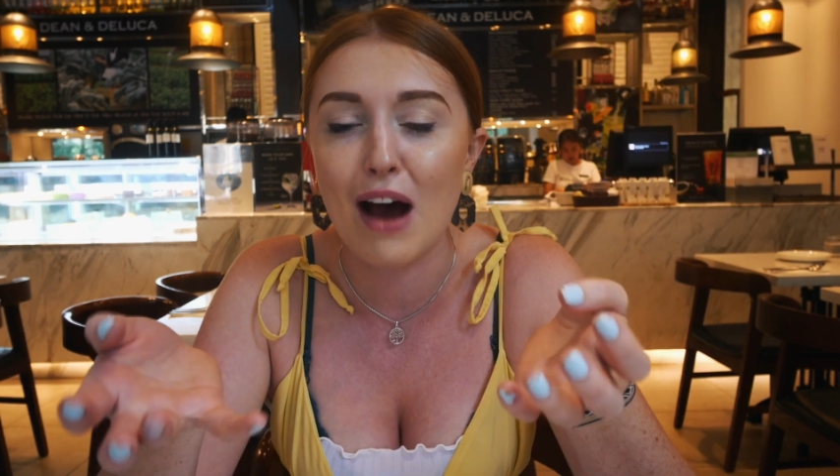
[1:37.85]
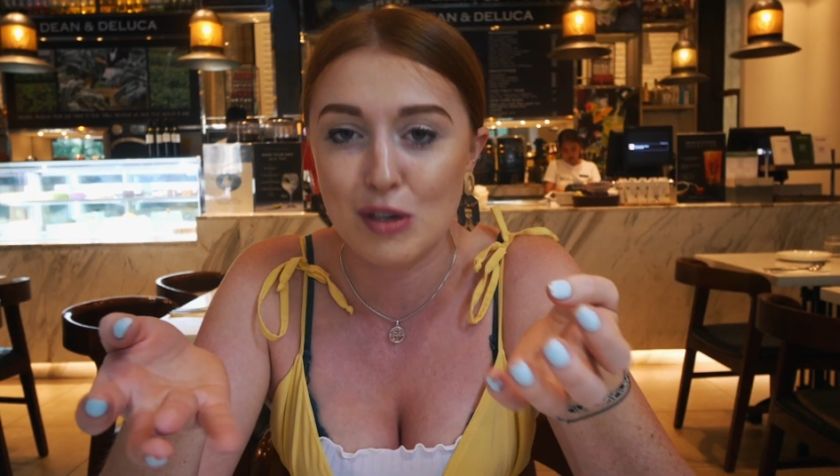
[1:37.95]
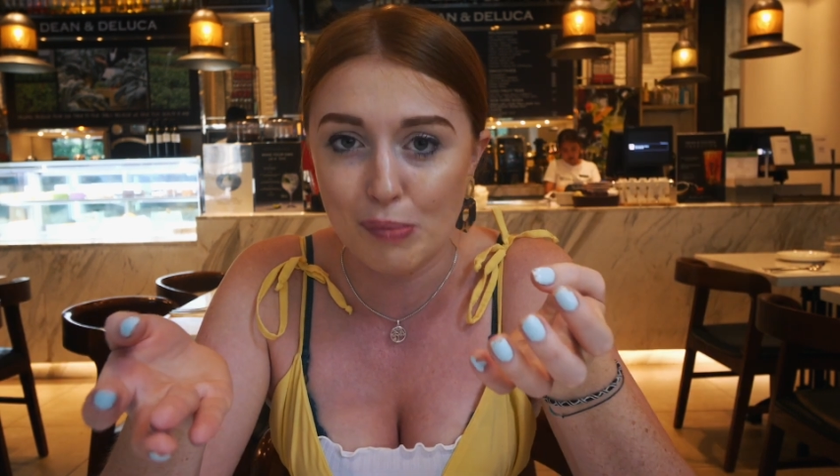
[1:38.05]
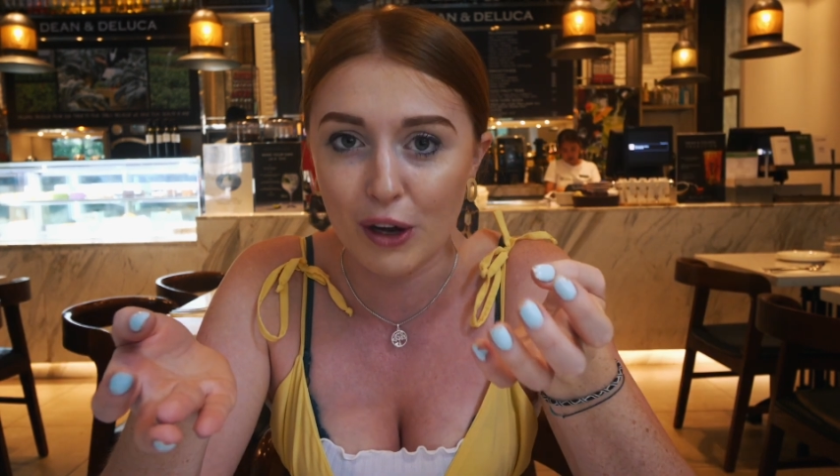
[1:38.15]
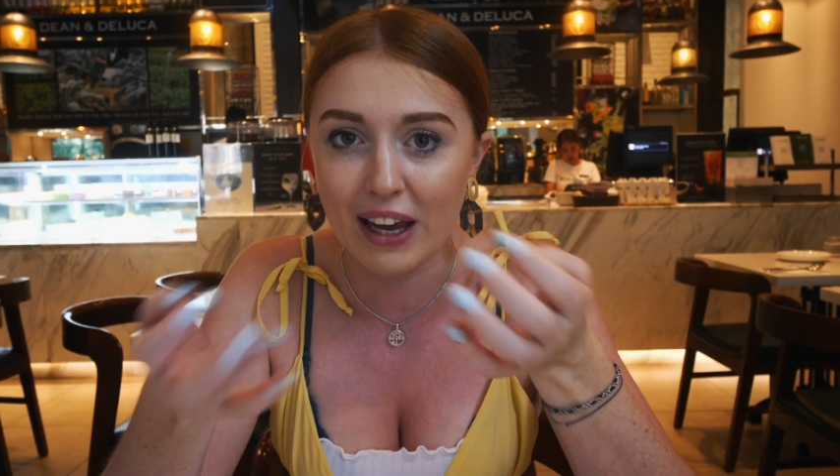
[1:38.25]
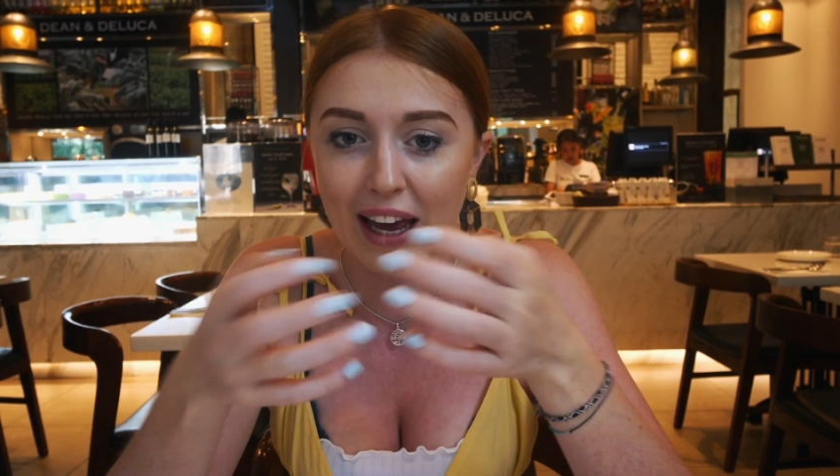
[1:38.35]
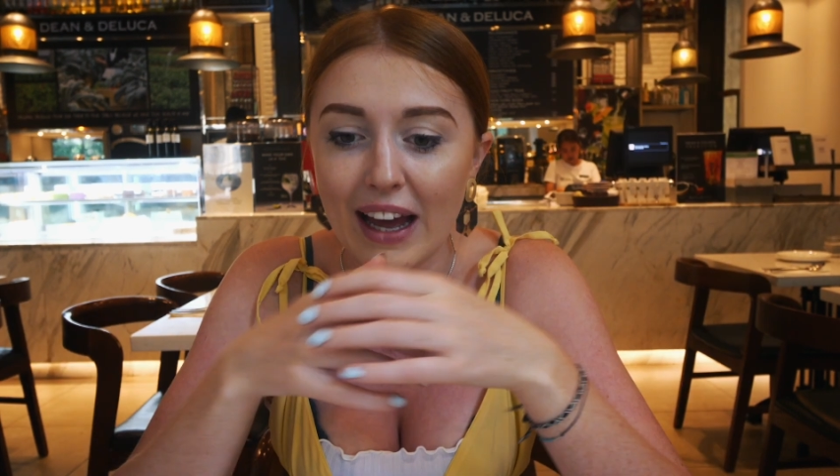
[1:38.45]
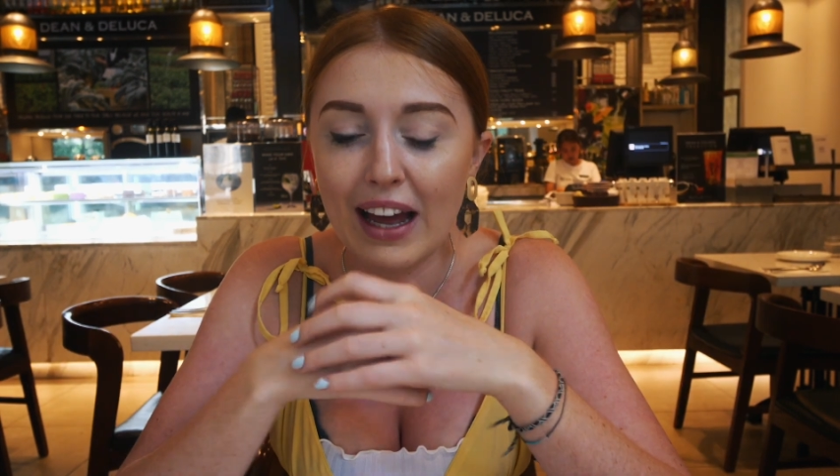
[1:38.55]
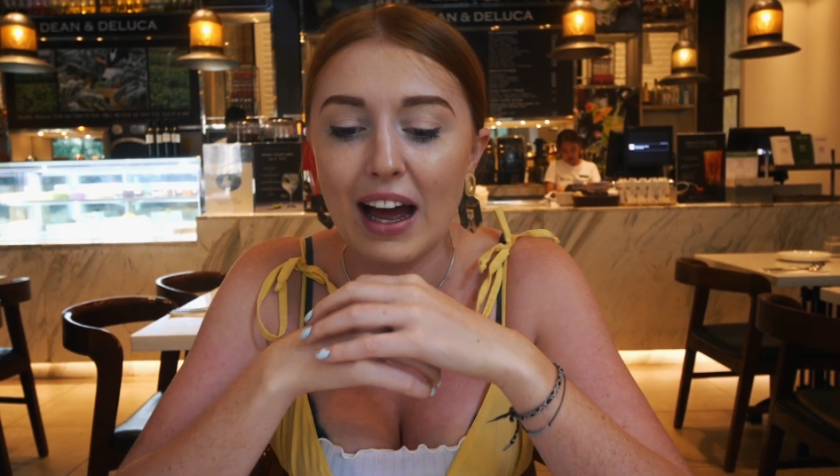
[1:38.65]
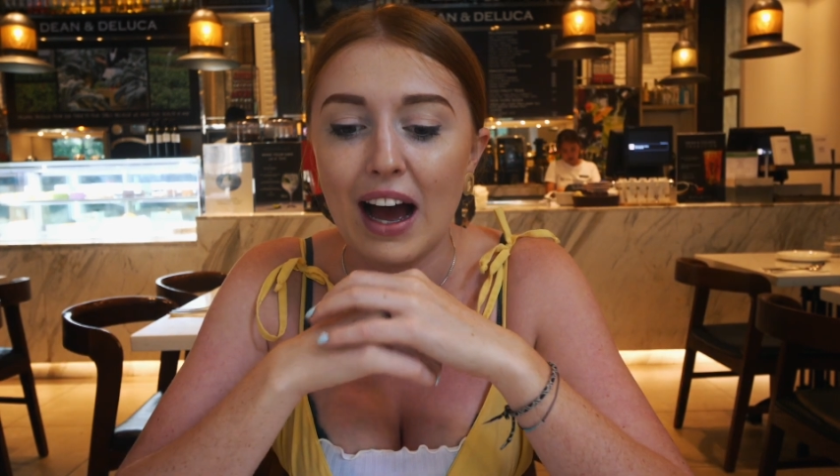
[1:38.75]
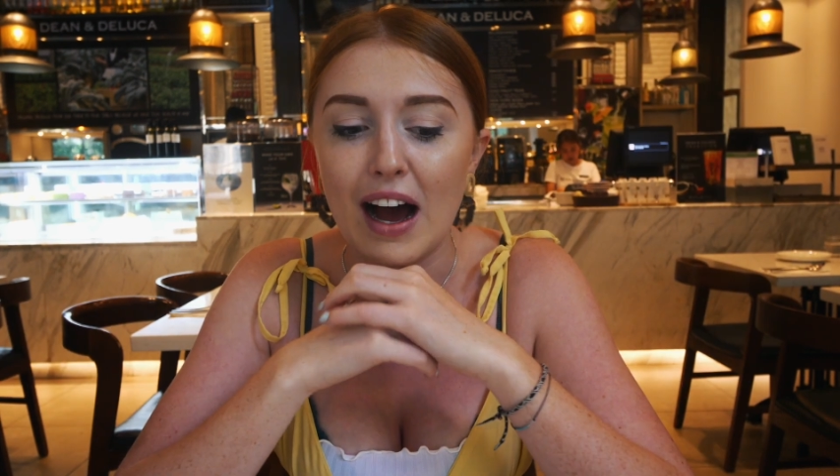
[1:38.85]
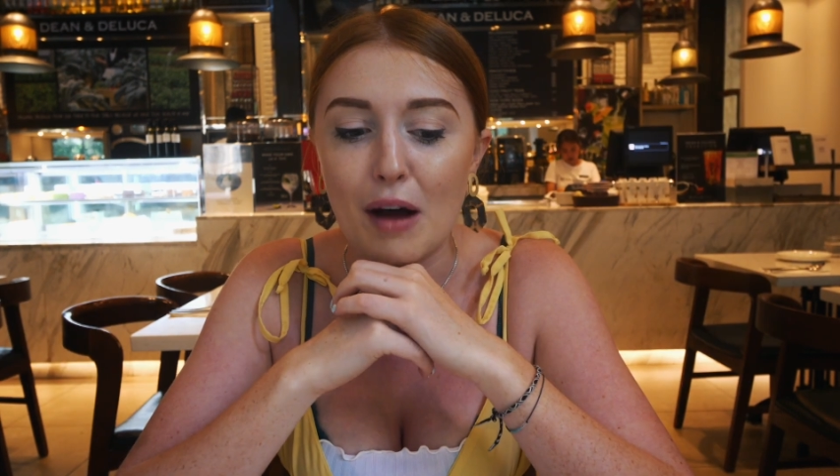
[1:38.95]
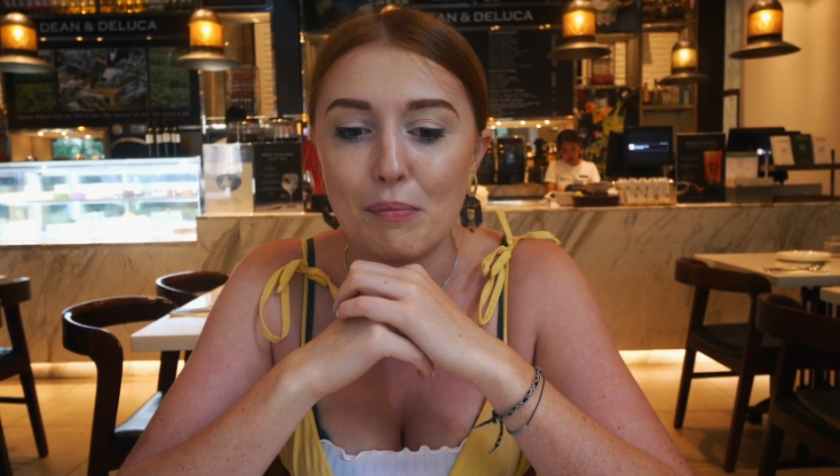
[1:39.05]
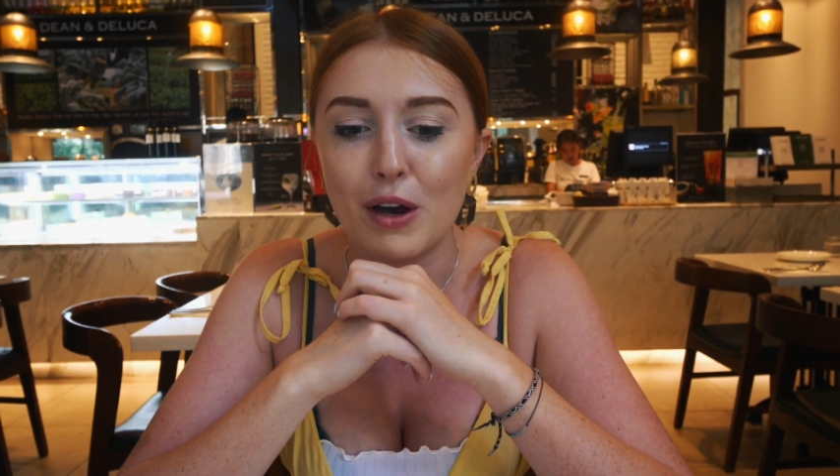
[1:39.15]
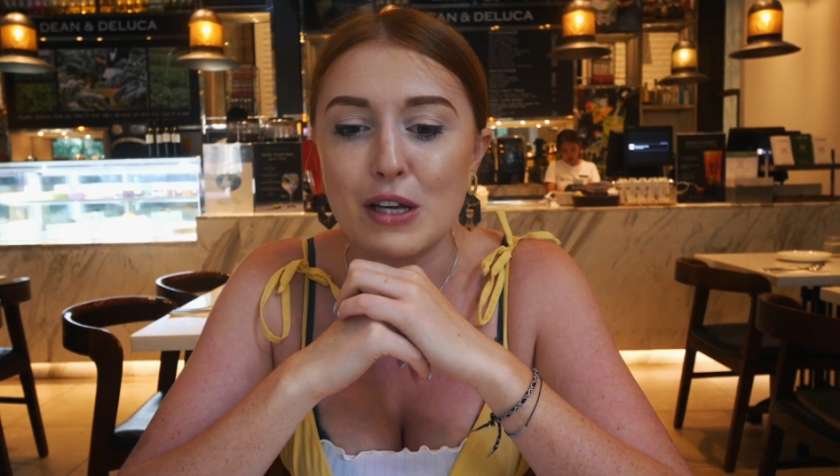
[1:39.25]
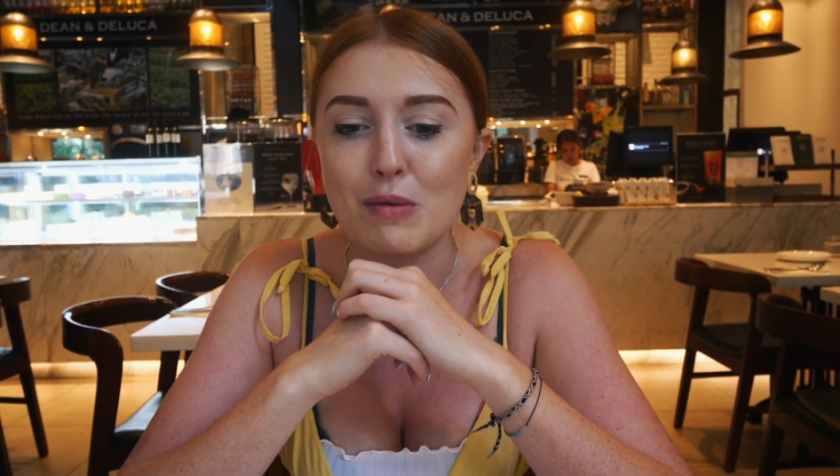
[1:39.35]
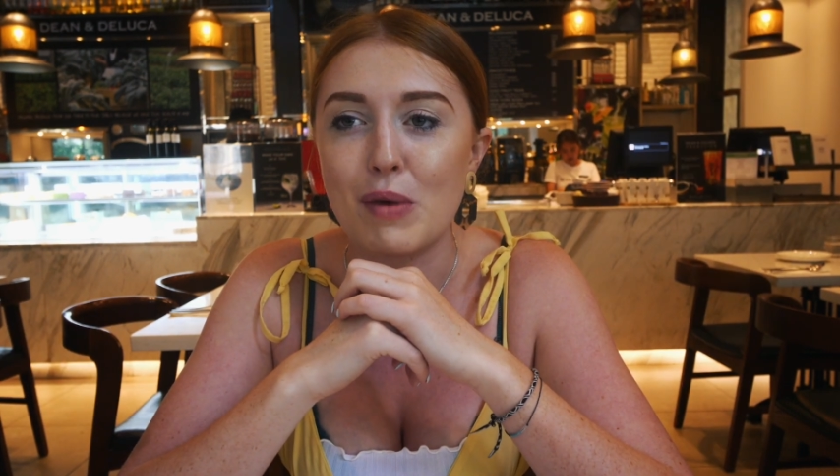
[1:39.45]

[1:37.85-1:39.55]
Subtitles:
how to book it, because